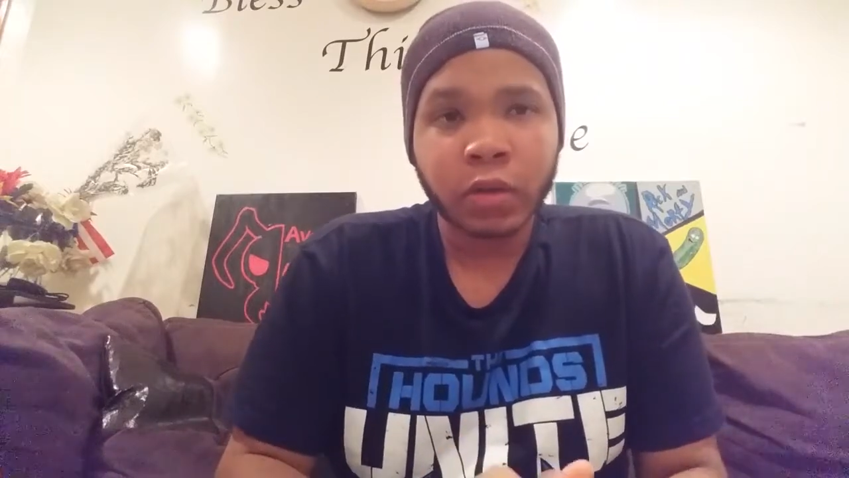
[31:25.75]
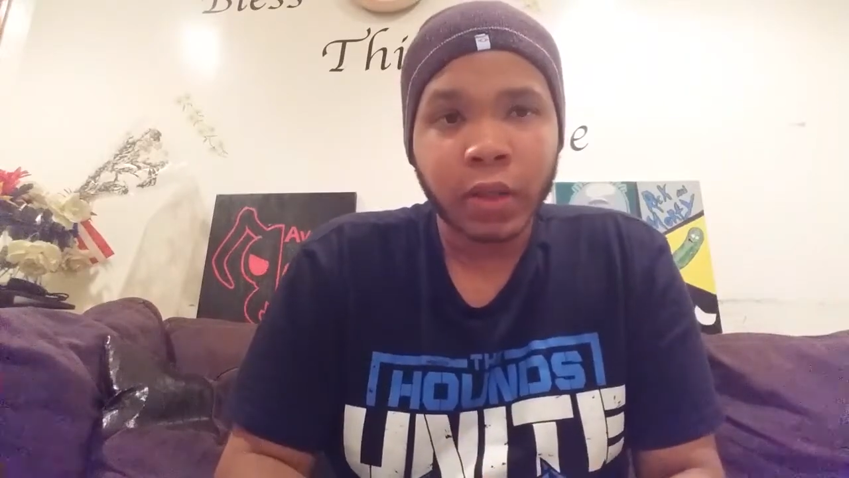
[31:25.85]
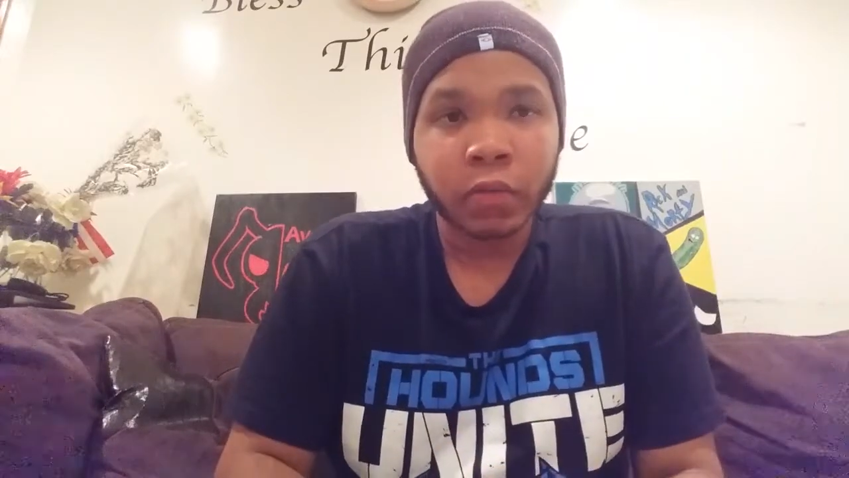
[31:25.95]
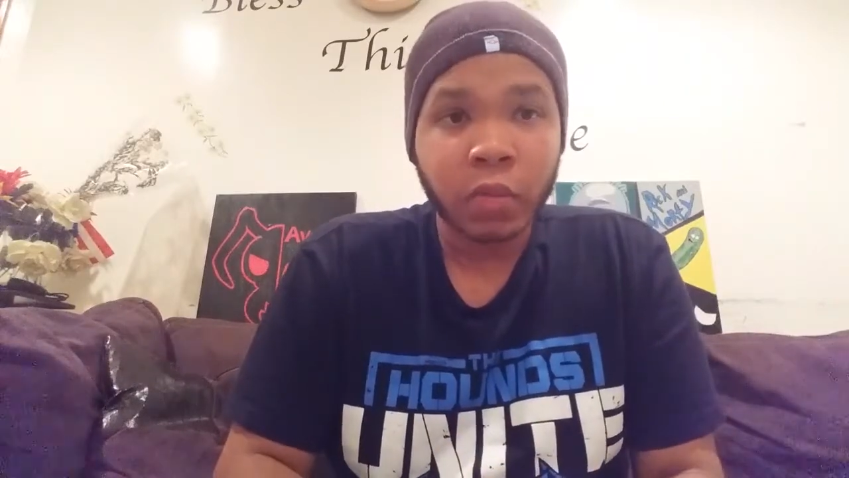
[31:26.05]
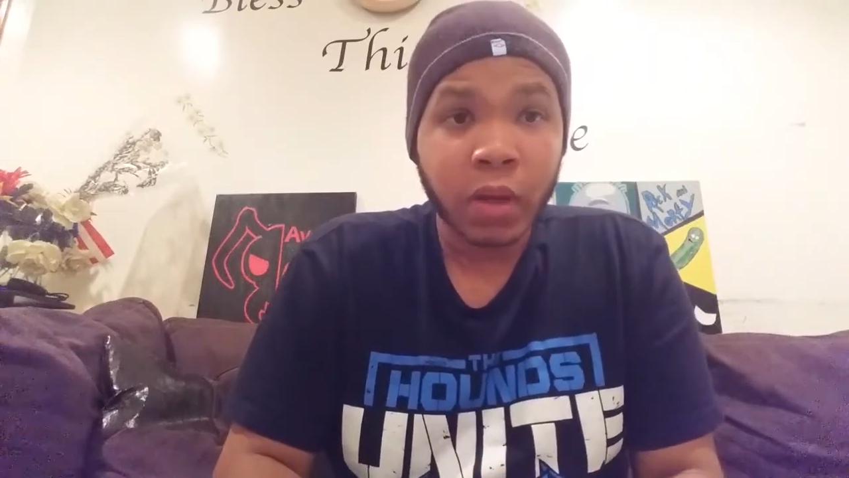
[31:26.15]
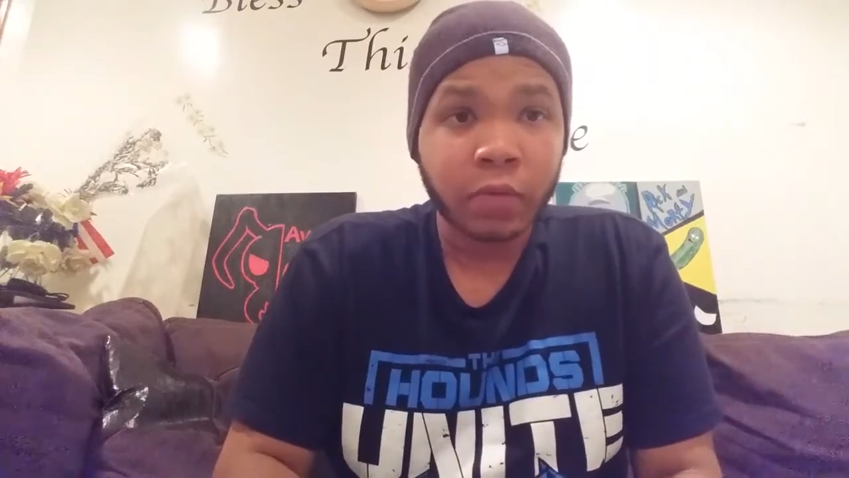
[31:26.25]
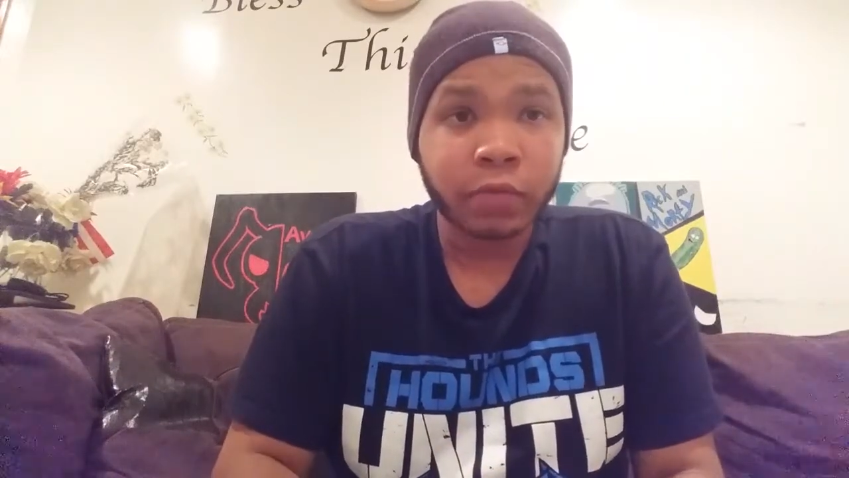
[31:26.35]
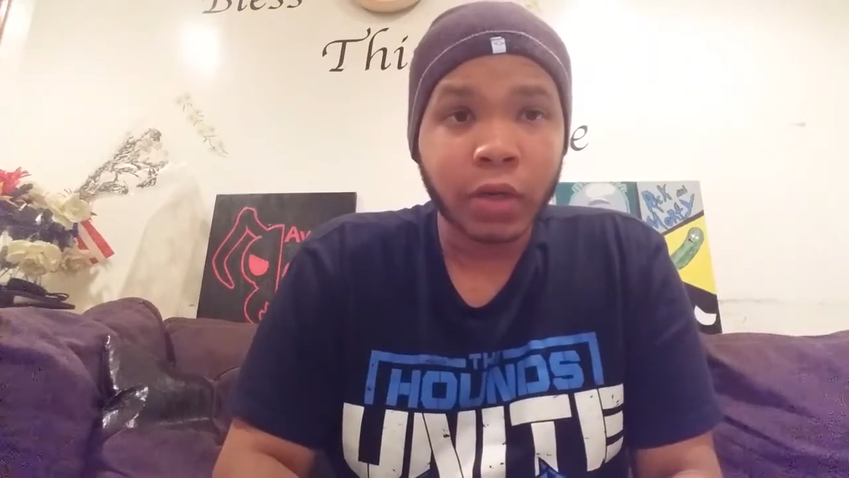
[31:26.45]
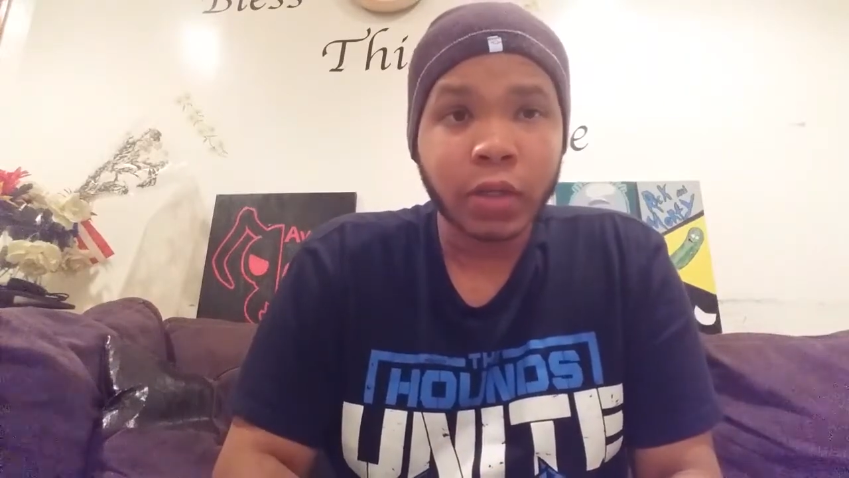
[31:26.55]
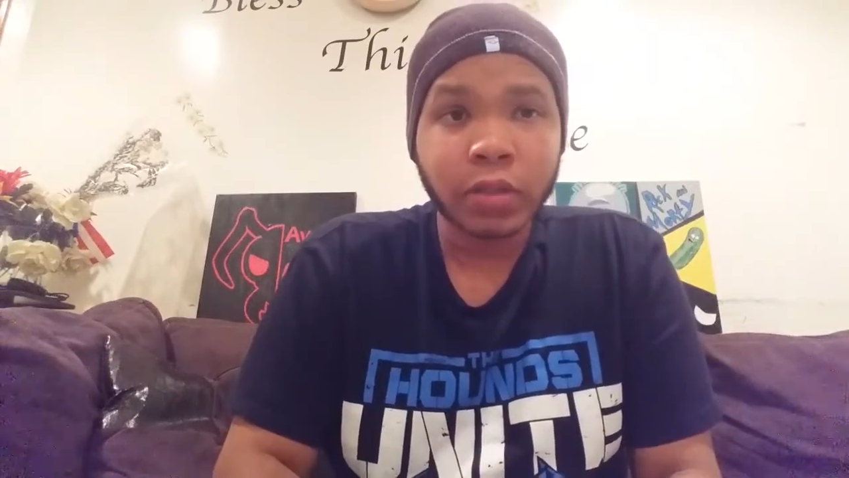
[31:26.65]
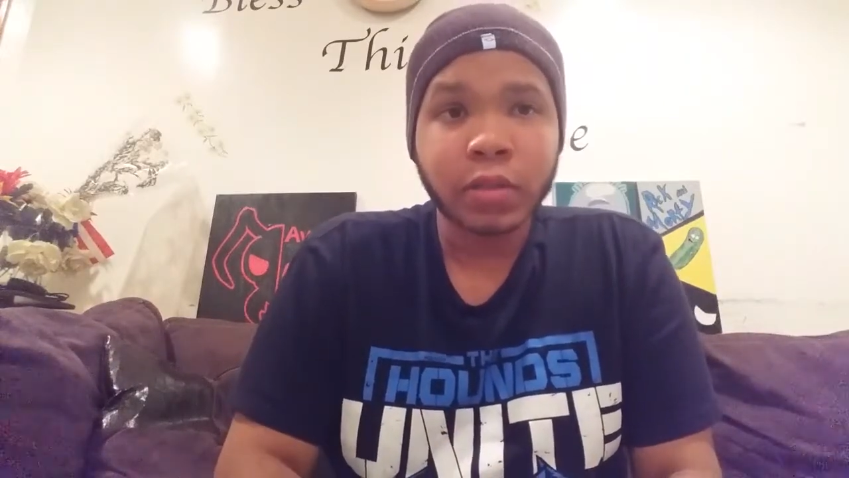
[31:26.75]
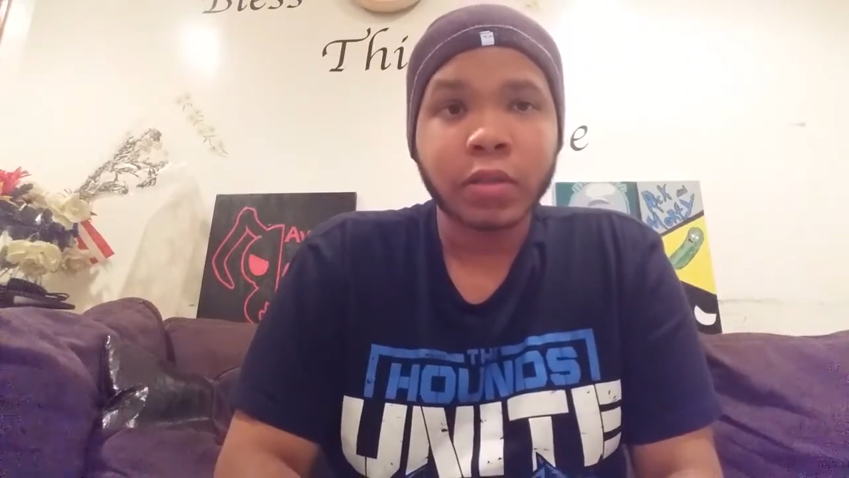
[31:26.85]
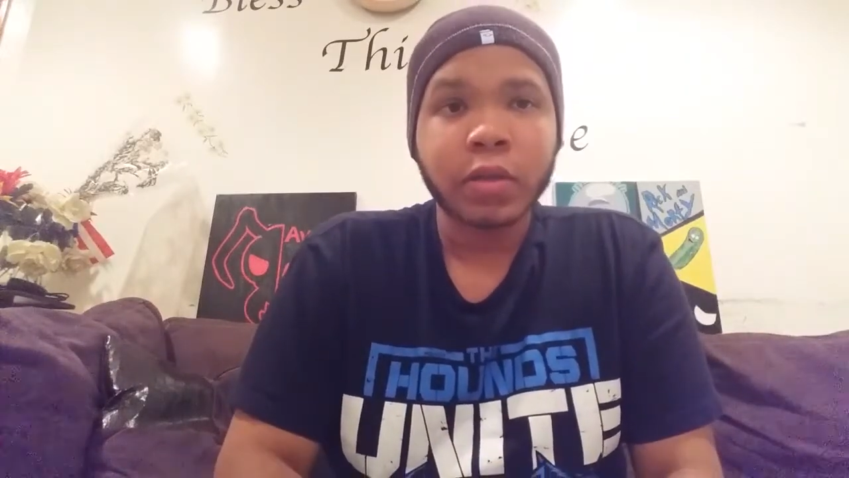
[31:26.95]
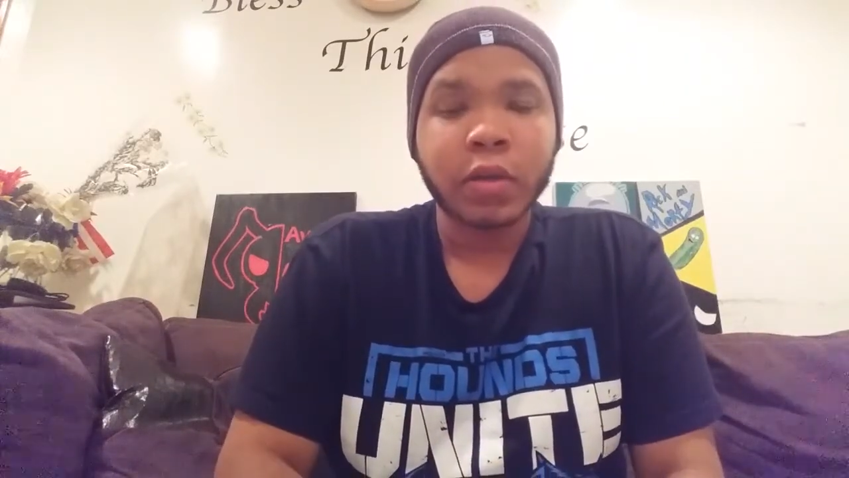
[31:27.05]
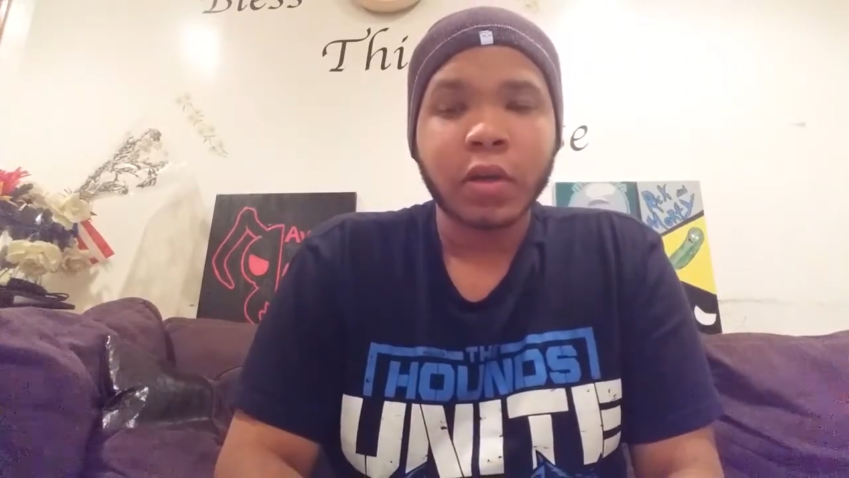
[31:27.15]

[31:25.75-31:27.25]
want to like remain friends